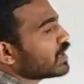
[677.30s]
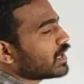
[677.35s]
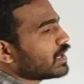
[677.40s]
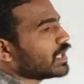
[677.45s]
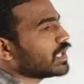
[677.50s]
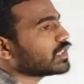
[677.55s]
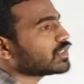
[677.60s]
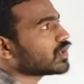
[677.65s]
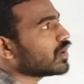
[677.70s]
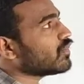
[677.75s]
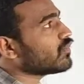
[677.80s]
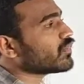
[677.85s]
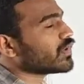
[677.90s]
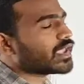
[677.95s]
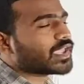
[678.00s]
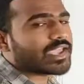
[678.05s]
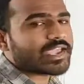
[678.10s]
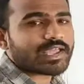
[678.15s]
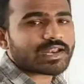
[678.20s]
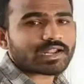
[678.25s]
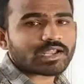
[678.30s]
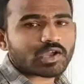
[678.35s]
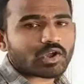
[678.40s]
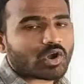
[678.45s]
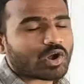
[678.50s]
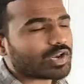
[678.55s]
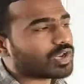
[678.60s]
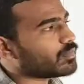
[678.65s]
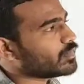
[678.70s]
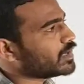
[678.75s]
Length of air
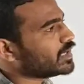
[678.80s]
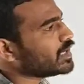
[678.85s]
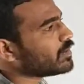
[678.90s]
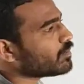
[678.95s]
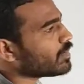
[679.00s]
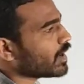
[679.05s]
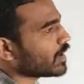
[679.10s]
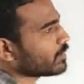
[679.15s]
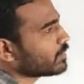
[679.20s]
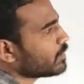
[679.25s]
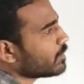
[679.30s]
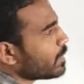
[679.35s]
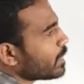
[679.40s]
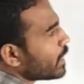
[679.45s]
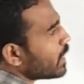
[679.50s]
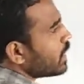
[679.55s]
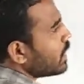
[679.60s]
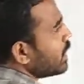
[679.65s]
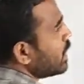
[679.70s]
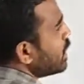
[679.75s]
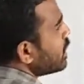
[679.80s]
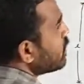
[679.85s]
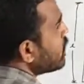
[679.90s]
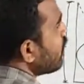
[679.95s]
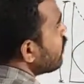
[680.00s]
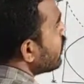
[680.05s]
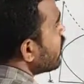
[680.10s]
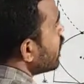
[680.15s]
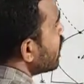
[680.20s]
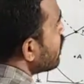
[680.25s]
column in a pipe. Length
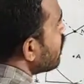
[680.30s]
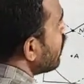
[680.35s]
of air